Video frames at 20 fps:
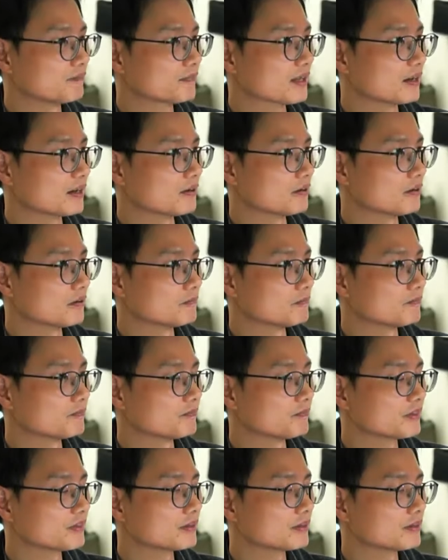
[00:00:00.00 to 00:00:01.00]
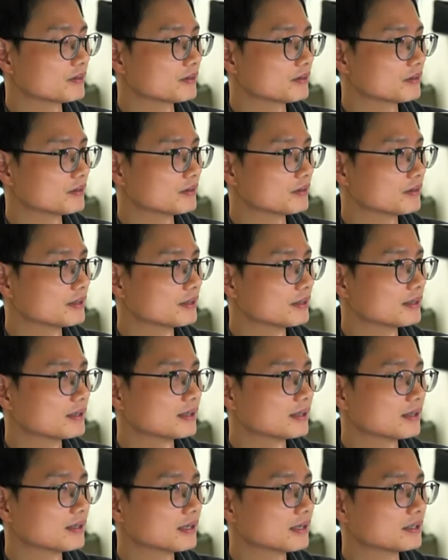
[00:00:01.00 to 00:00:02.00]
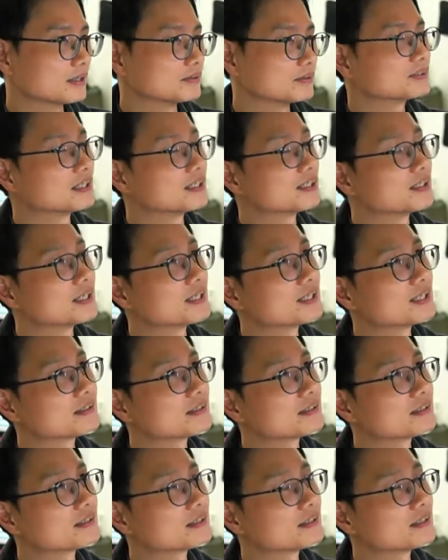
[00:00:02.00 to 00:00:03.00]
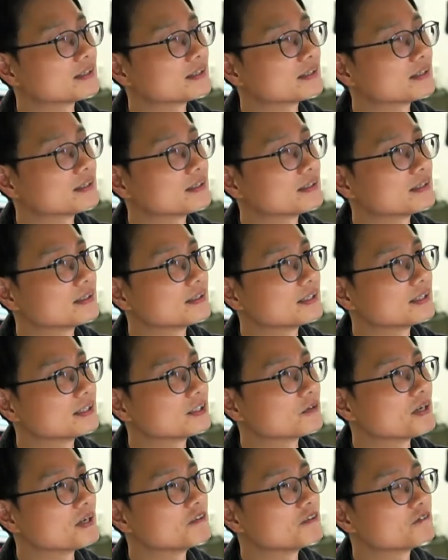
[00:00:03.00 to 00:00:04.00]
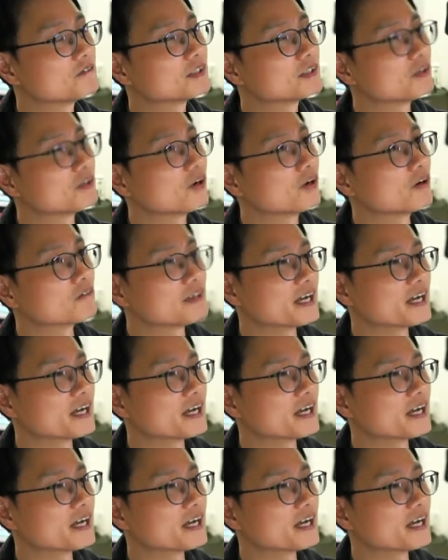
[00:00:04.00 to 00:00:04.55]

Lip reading: I say that, yeah, the benefit of